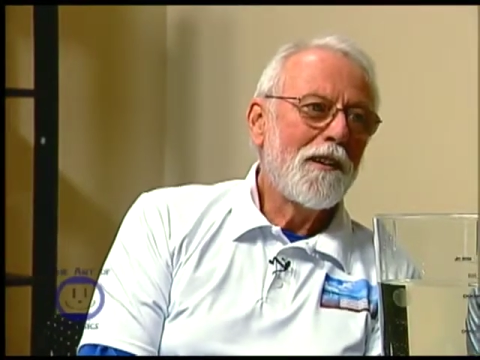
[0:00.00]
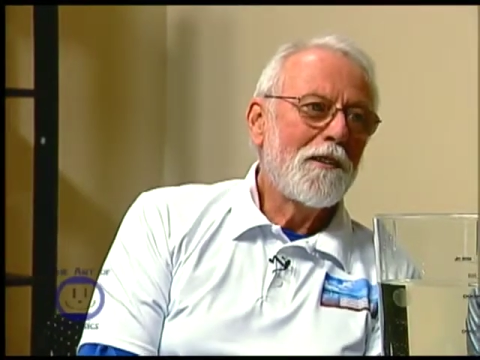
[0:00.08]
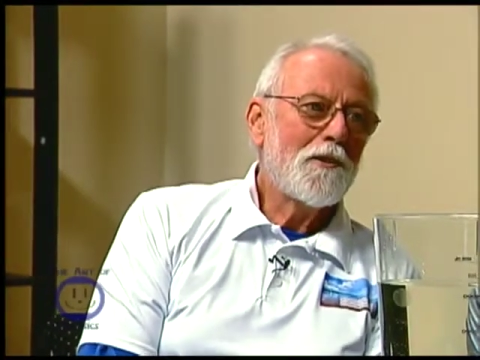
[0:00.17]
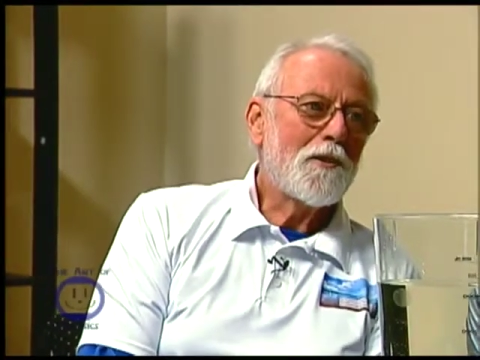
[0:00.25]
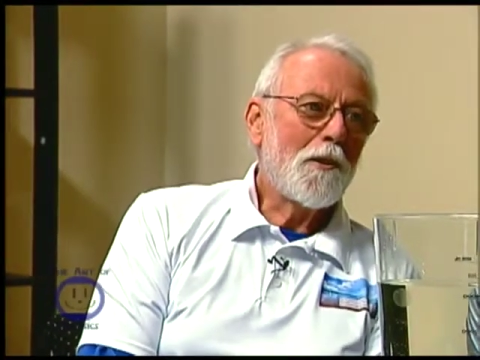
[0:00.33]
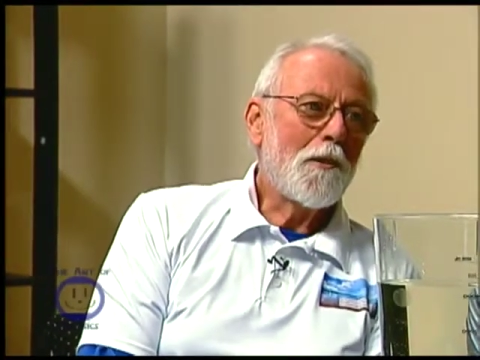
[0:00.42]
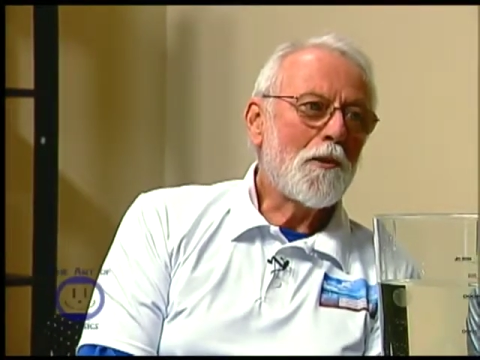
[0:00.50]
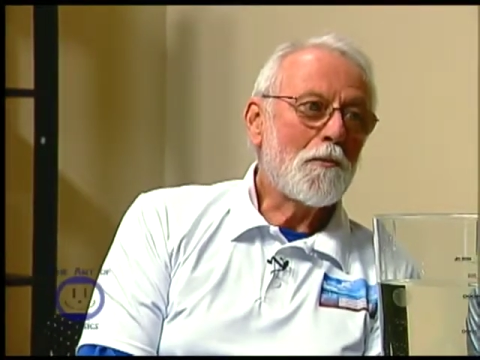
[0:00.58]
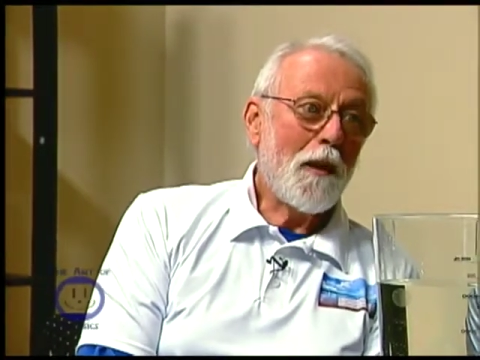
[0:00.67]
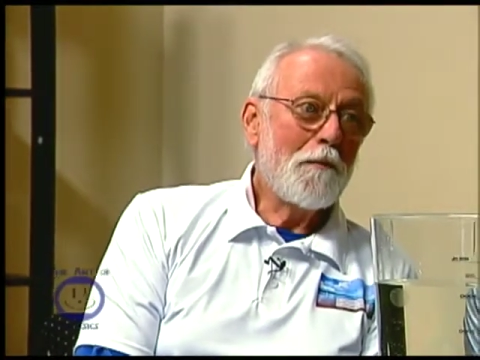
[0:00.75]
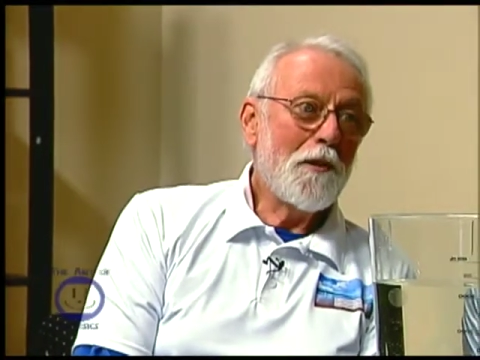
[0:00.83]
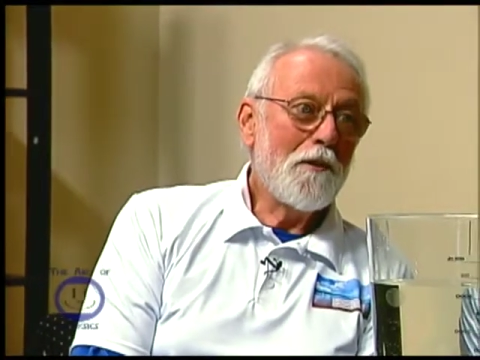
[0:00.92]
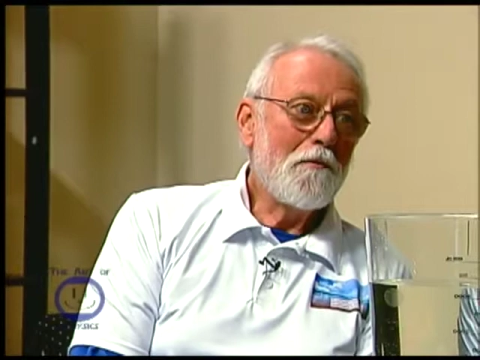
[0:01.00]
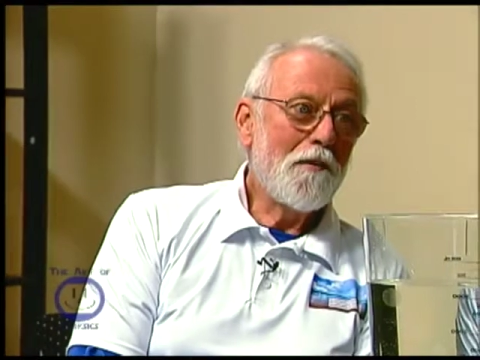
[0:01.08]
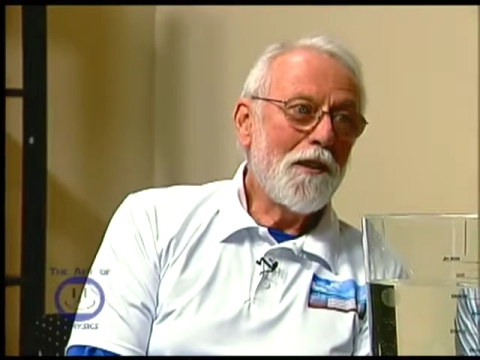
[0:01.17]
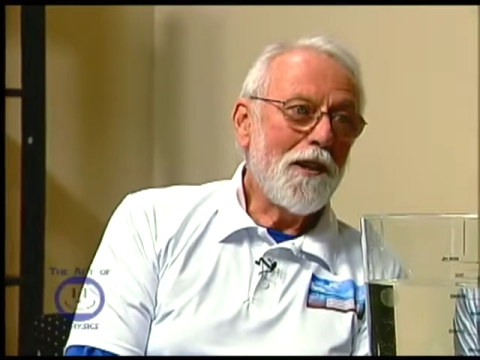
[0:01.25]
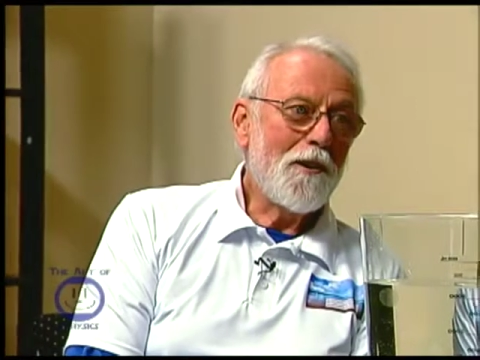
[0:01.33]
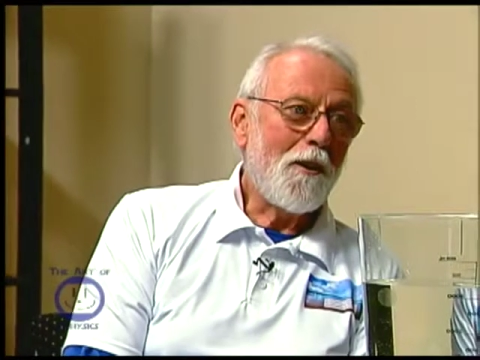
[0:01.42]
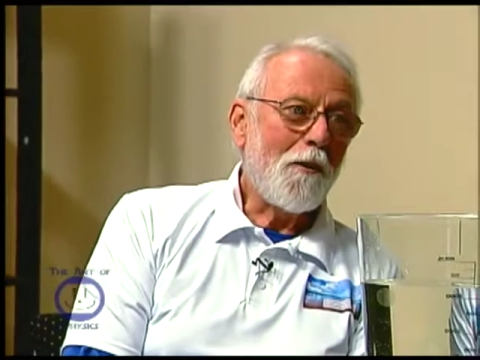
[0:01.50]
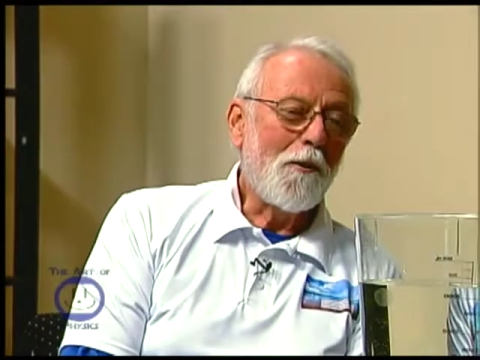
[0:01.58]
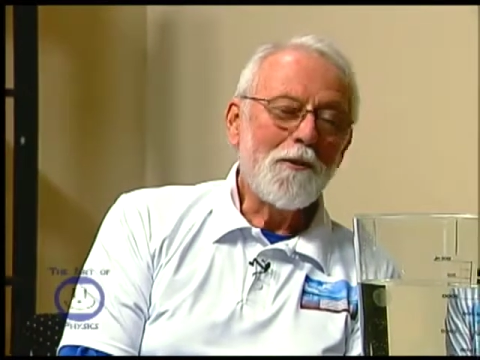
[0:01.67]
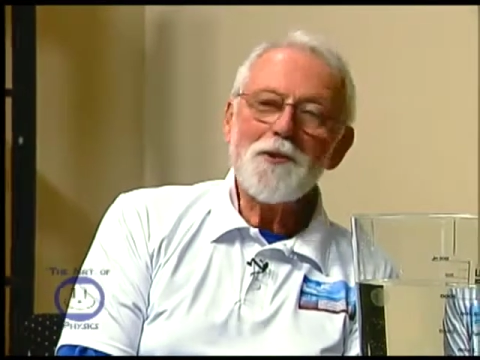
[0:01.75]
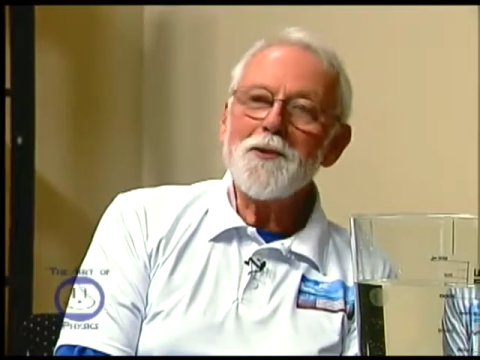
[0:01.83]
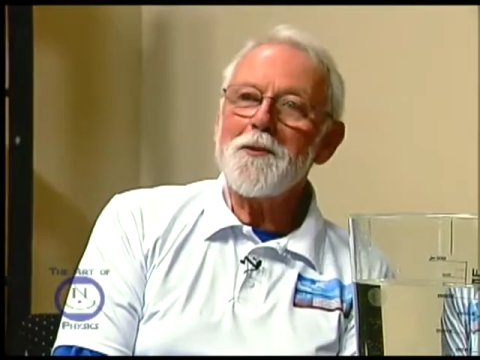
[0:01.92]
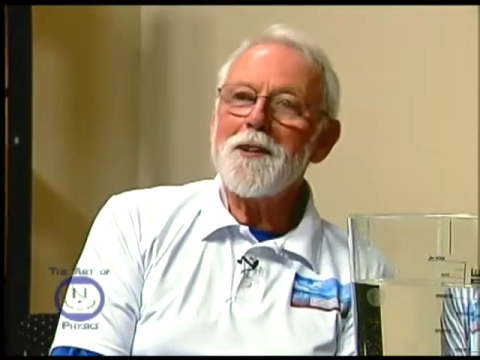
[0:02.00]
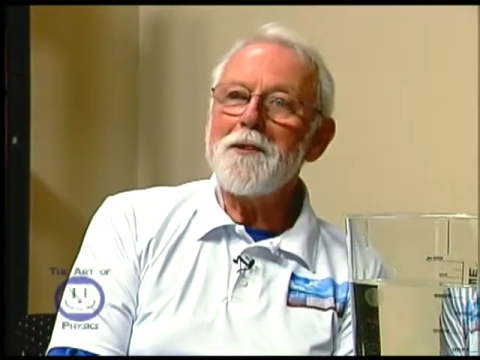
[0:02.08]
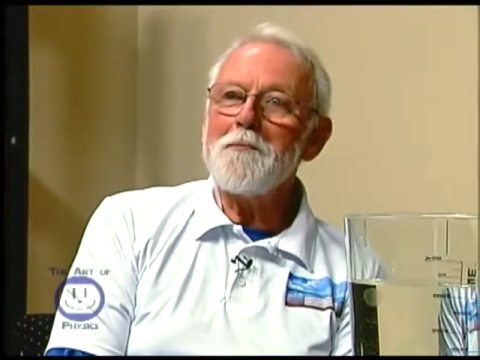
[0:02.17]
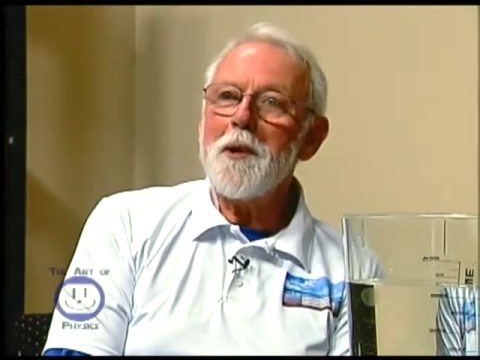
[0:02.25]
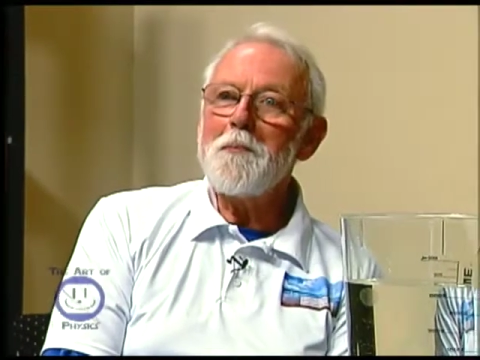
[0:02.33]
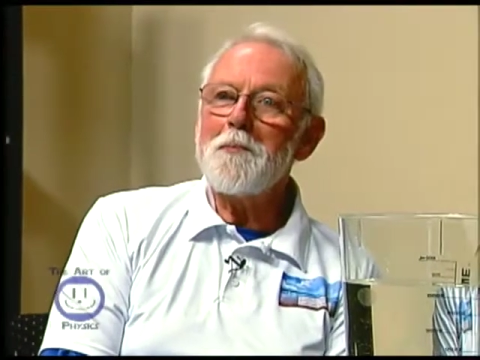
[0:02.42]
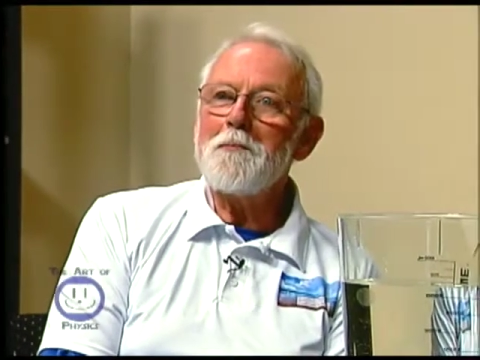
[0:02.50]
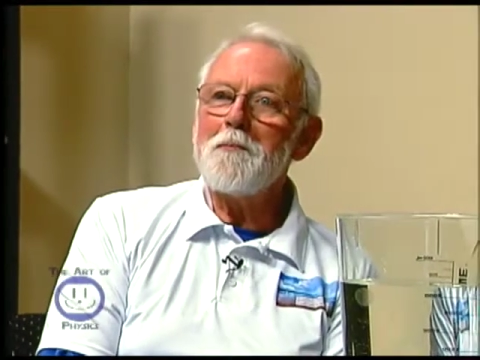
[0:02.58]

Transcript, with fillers: So there's probably right. a video. So can there we, is.